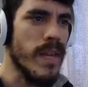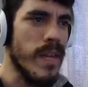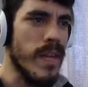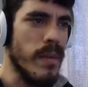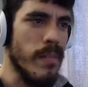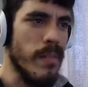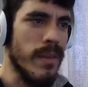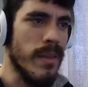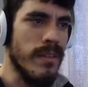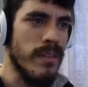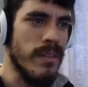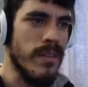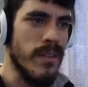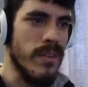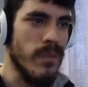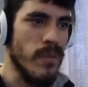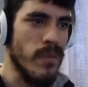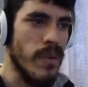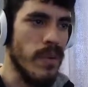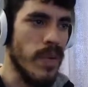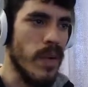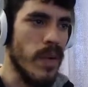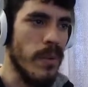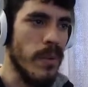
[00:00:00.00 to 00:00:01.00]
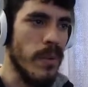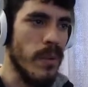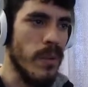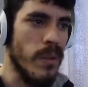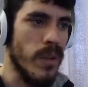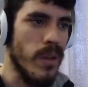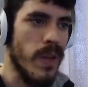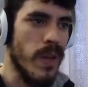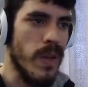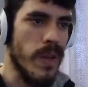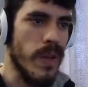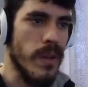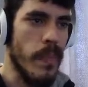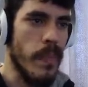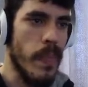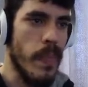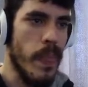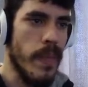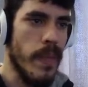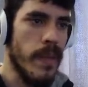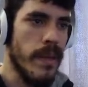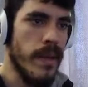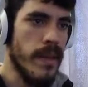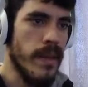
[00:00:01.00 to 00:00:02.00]
I messed this one up. Hold on.
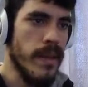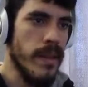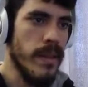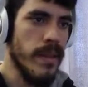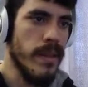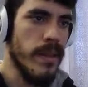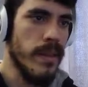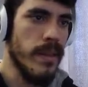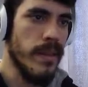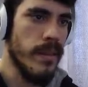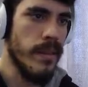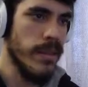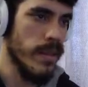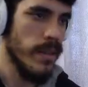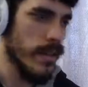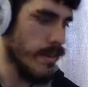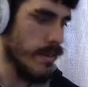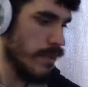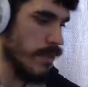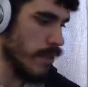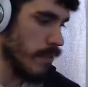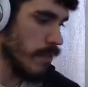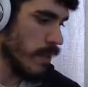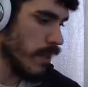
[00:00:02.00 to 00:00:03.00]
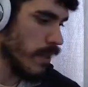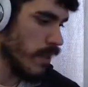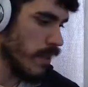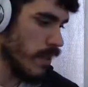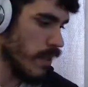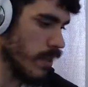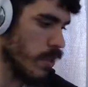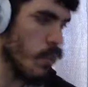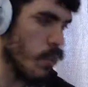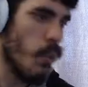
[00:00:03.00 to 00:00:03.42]
This needs to be a little